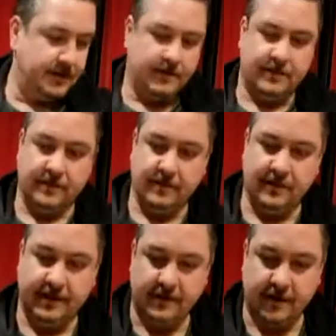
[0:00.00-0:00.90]
So
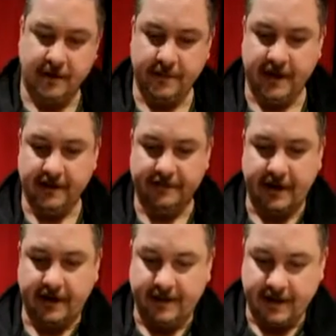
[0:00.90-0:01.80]
these are all made of
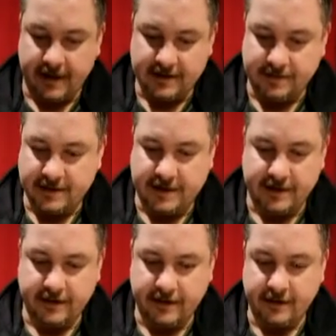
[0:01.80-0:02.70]
ABS
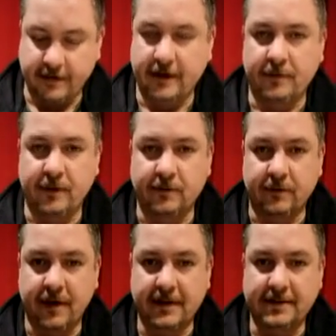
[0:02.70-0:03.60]
material. They won't
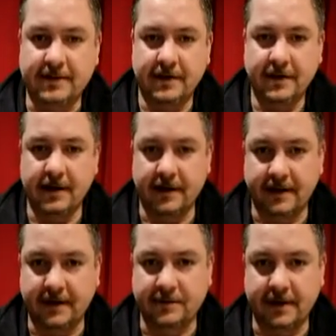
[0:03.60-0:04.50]
rust.
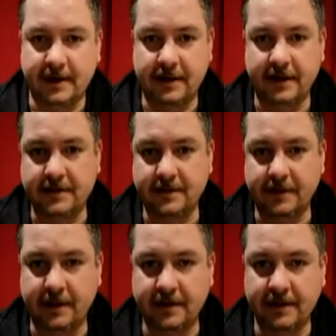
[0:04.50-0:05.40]
That's what I liked
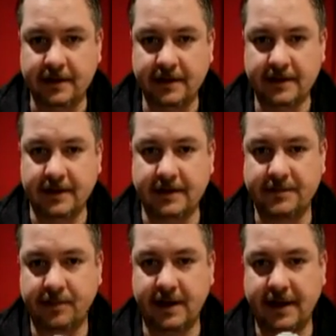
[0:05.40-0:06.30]
about it, that it's
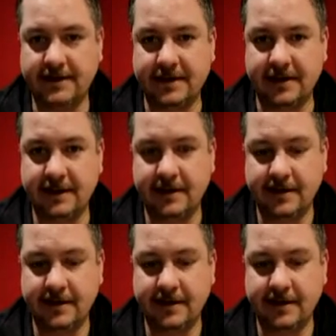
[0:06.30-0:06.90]
plastic.